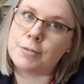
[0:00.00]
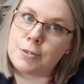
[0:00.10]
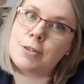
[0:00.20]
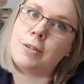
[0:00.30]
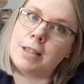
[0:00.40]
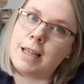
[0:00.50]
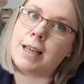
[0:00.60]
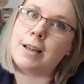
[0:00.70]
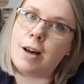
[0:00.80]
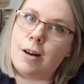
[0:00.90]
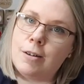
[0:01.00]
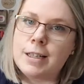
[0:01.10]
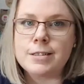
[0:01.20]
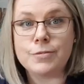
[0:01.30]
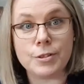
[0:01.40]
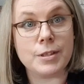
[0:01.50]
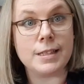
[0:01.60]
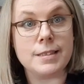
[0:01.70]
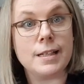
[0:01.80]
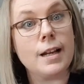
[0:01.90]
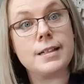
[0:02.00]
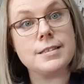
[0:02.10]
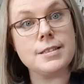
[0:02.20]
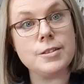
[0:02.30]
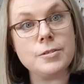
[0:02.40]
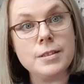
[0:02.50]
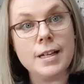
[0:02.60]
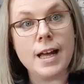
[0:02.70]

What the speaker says: I'm just going to think, oh, here's a few things I'd like to do